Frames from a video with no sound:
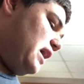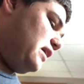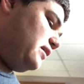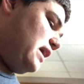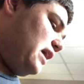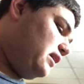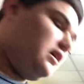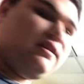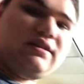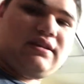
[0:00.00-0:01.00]

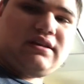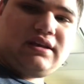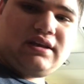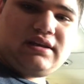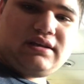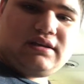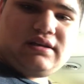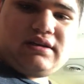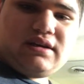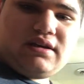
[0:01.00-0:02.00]
oxalis,
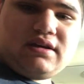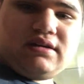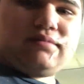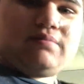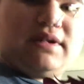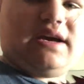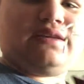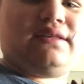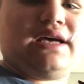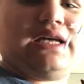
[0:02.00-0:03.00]
my
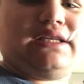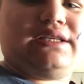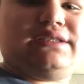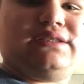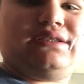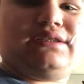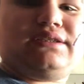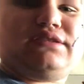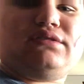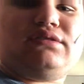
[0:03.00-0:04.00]
oxalis
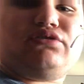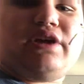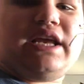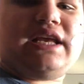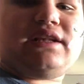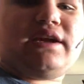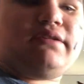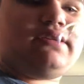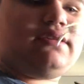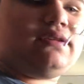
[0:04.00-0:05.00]

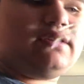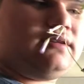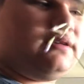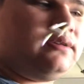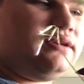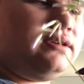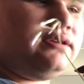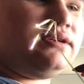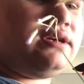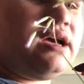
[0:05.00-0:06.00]
triangularis.
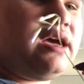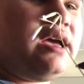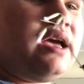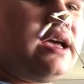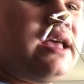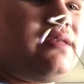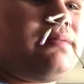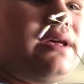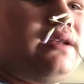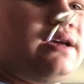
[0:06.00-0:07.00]
I got this
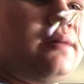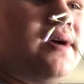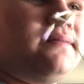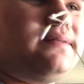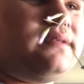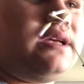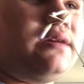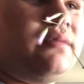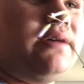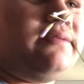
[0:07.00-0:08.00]
plant like a month like a
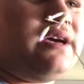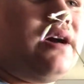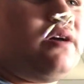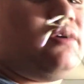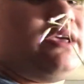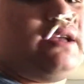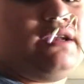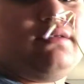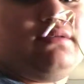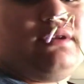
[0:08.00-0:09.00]
month ago, and
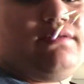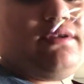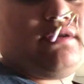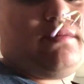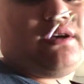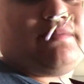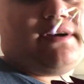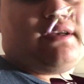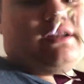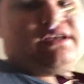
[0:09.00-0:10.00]
it, it was in much
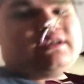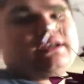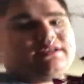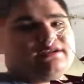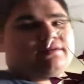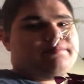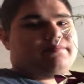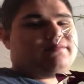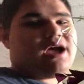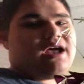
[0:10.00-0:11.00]
better condition. It's in a
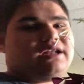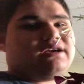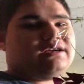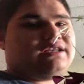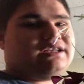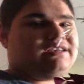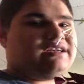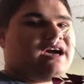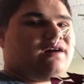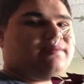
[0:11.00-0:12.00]
not in a good condition
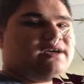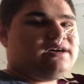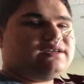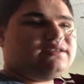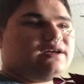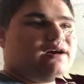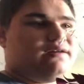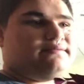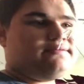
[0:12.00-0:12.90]
now because of